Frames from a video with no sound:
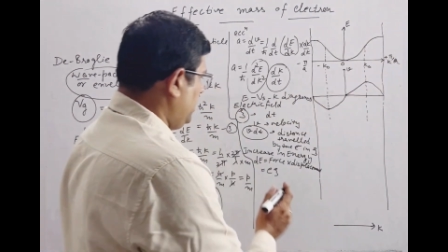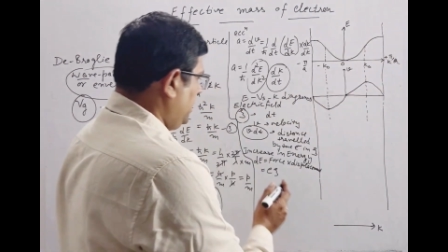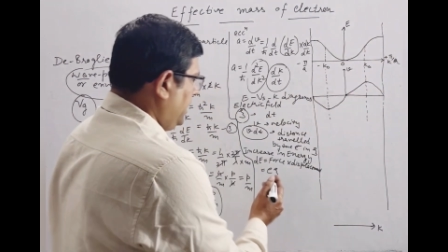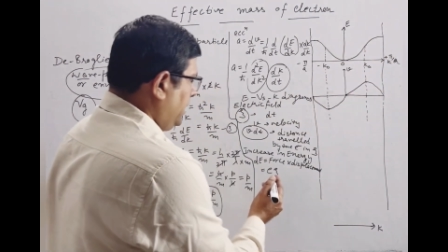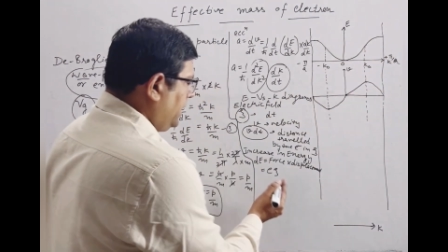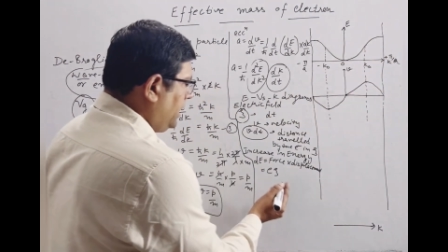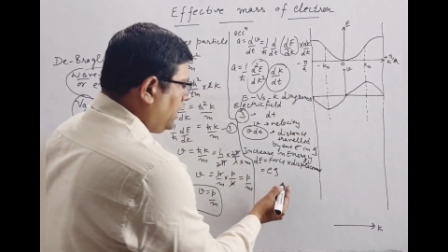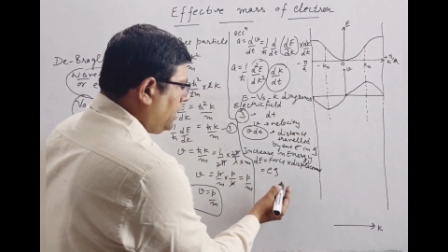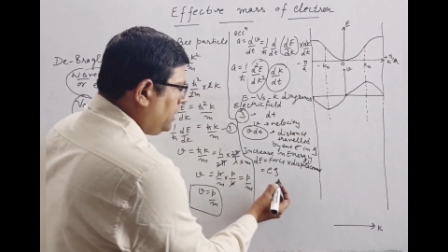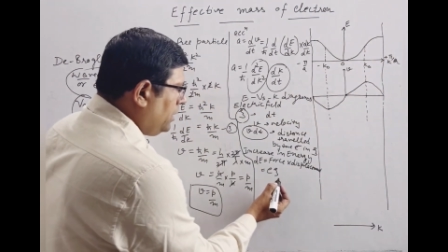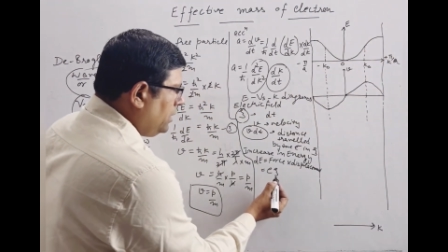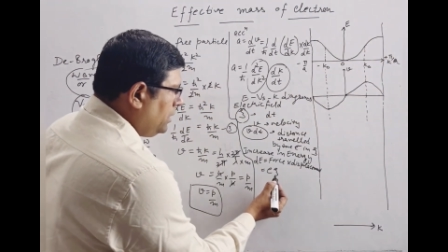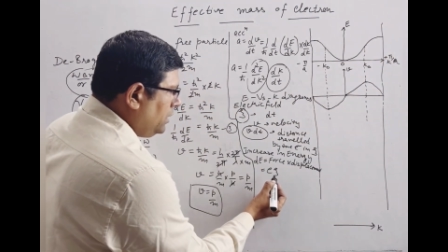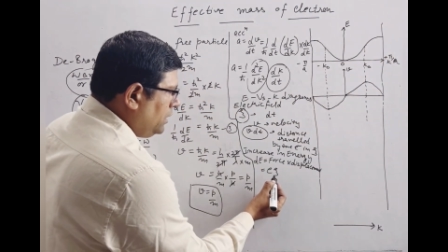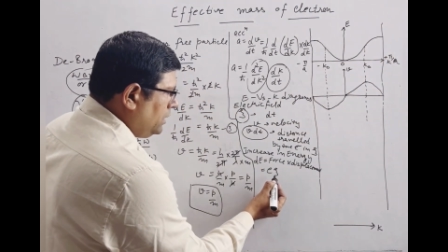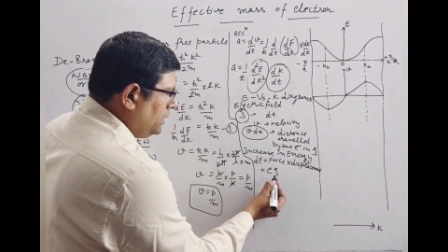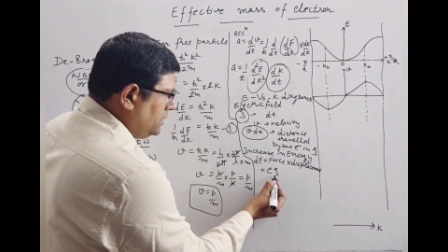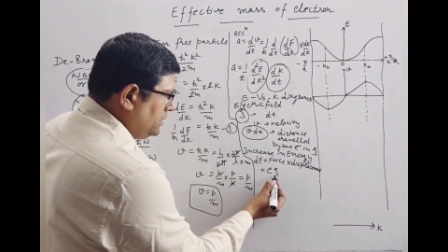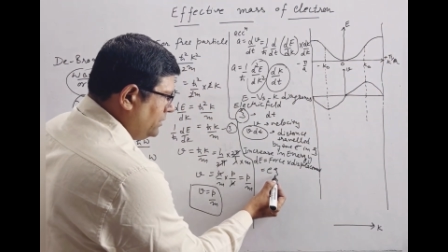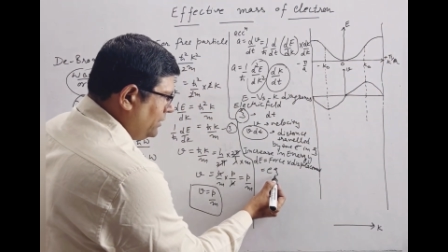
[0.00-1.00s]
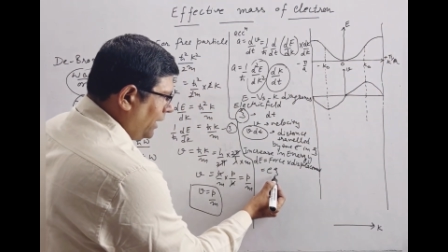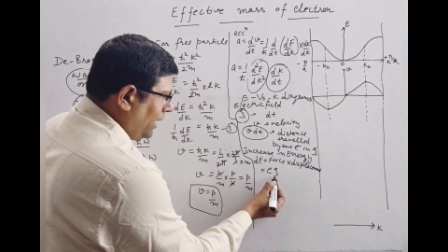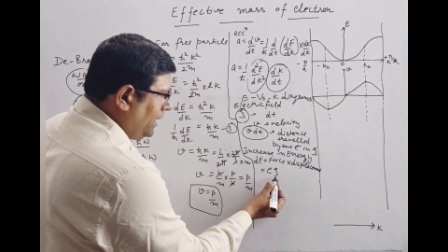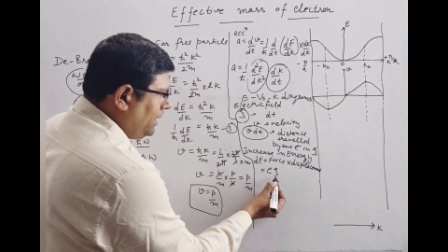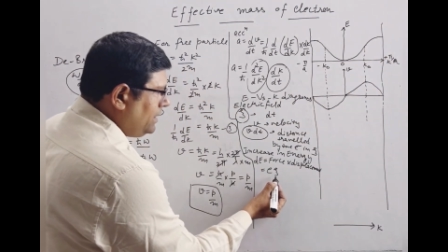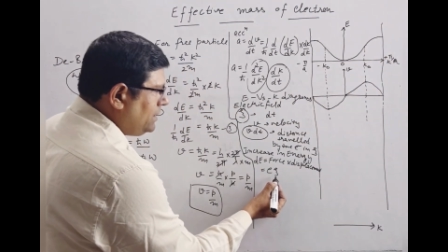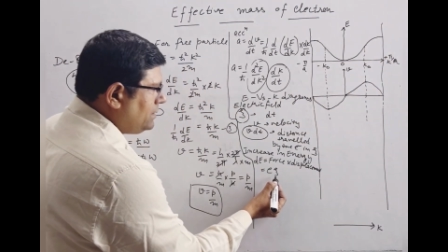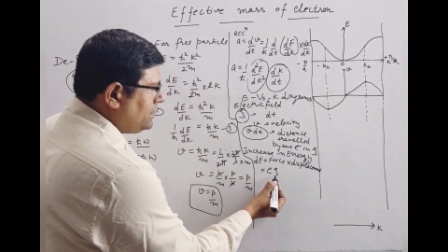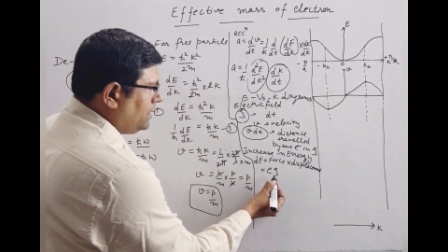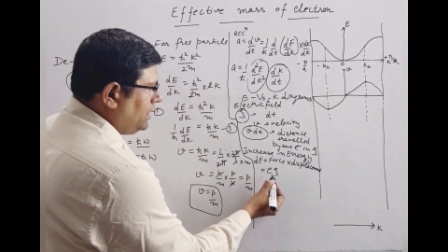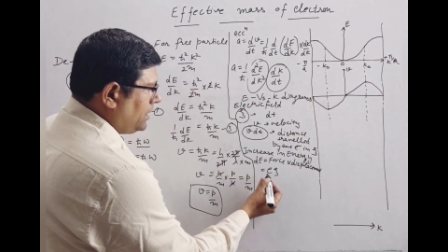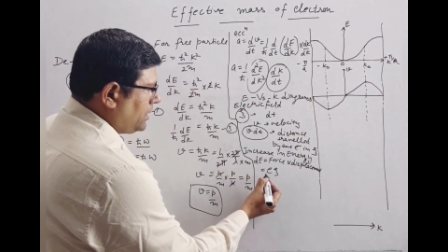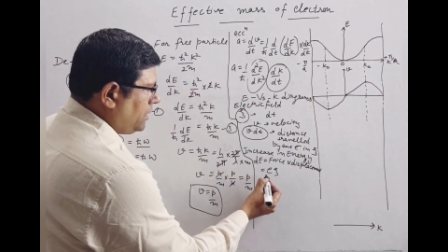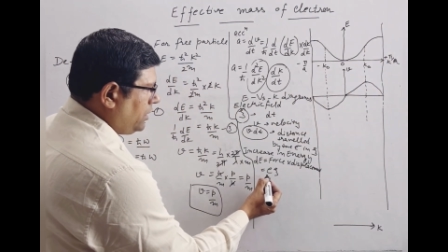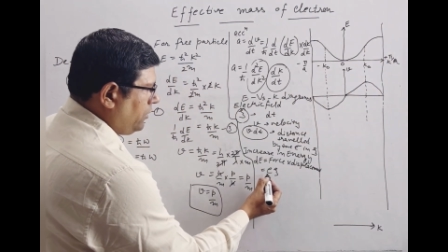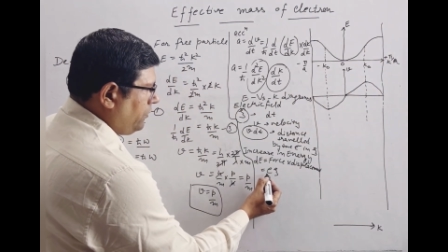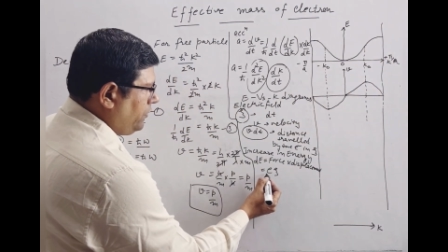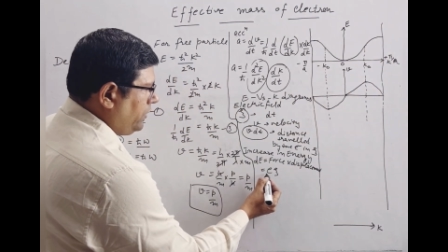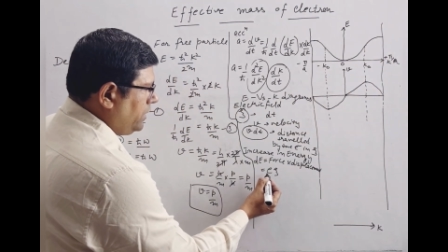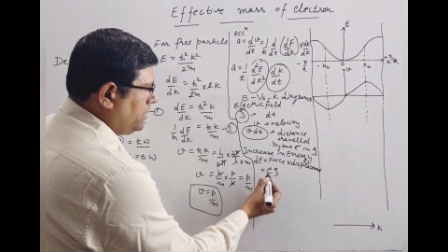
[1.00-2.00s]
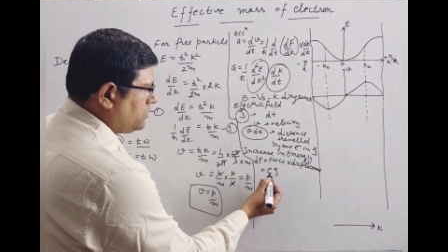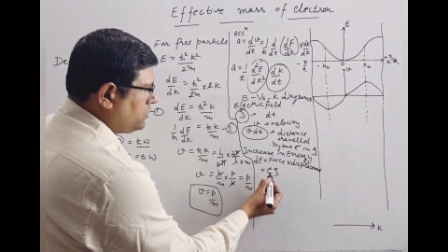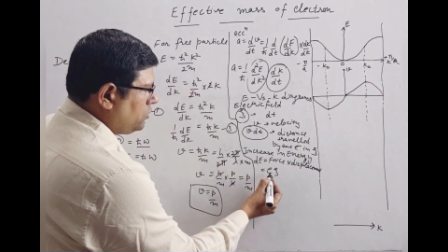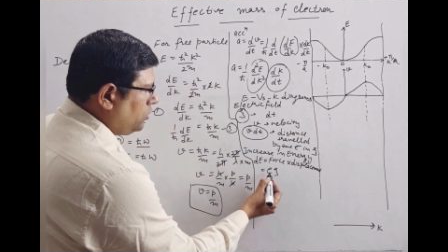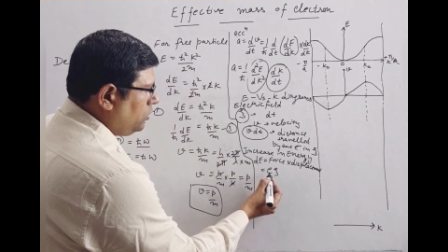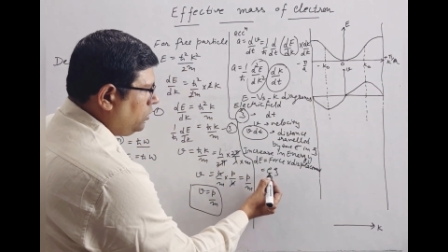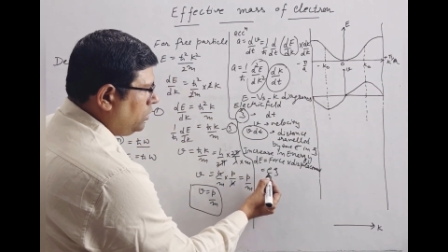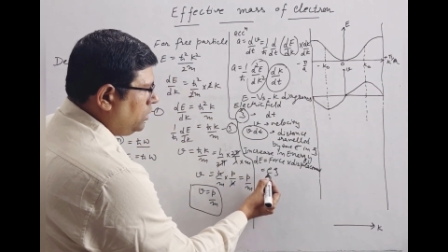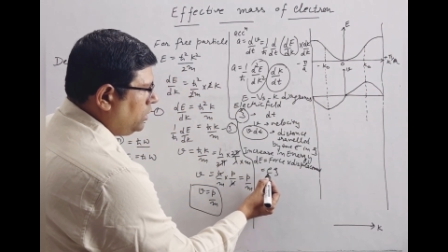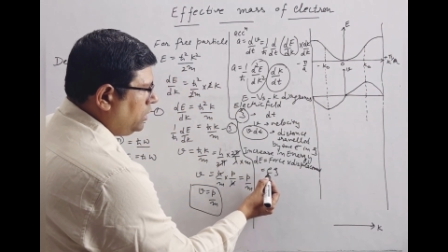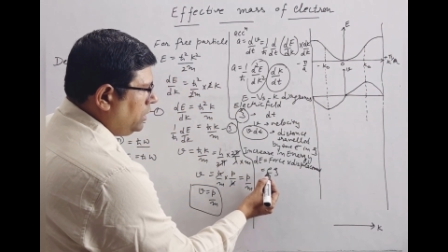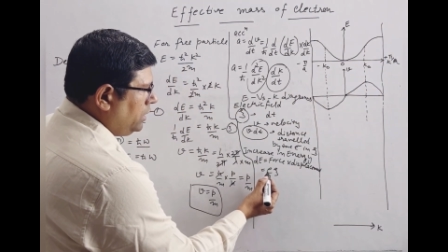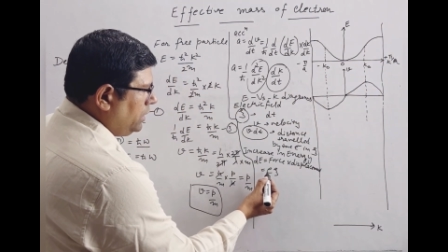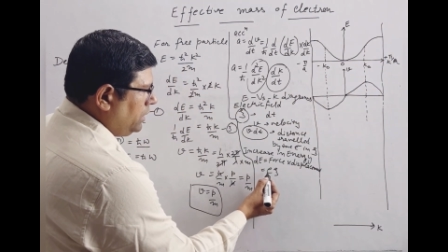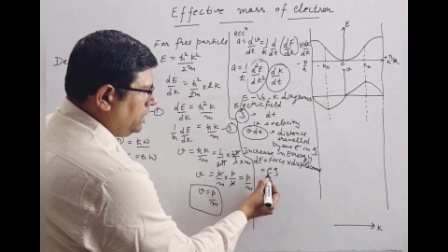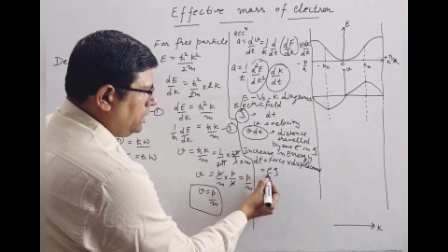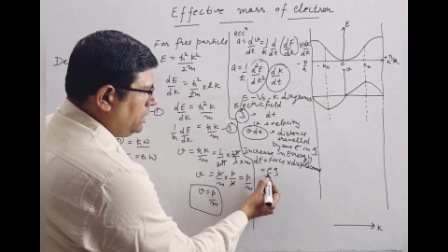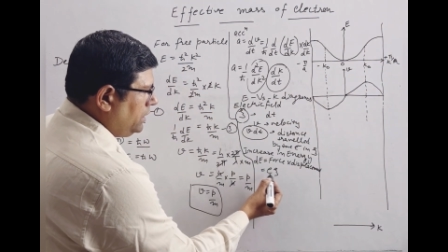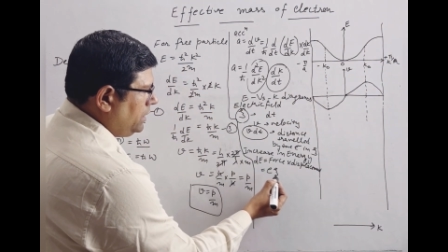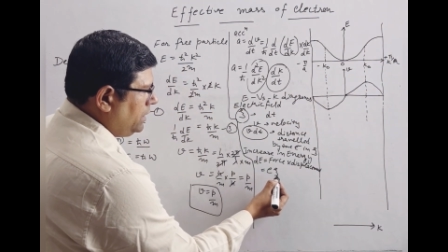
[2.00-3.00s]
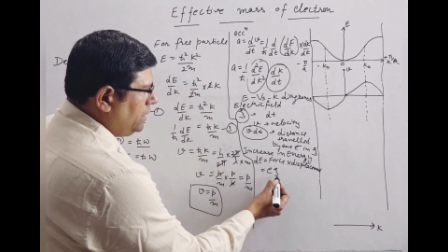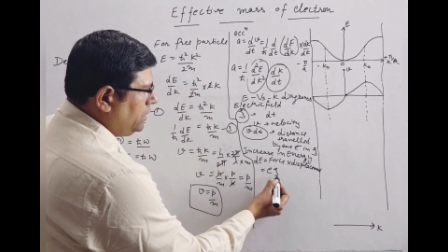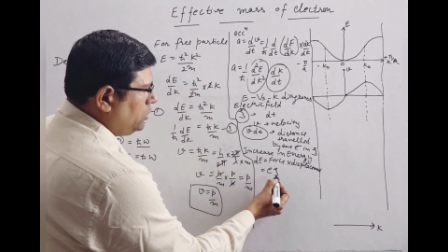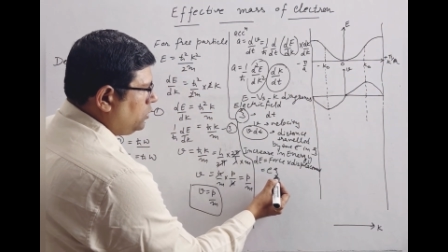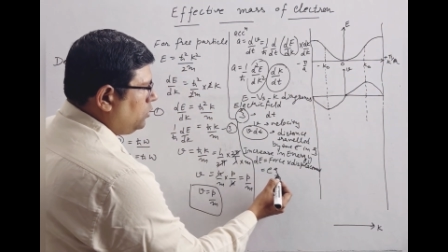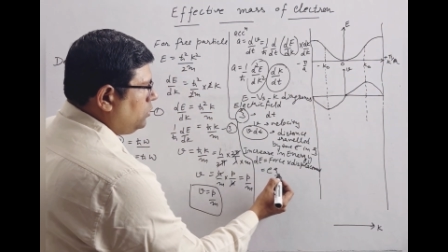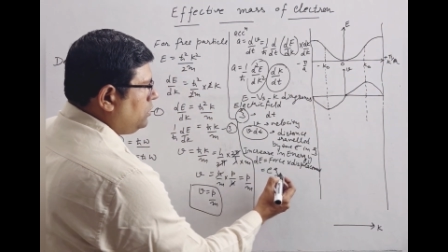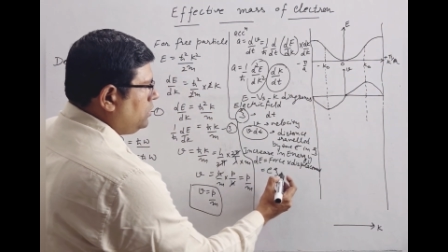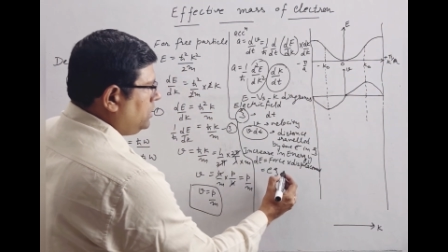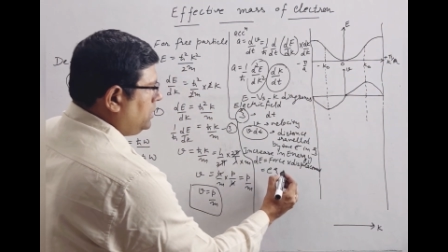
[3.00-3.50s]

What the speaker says: Here J is electric field, so E into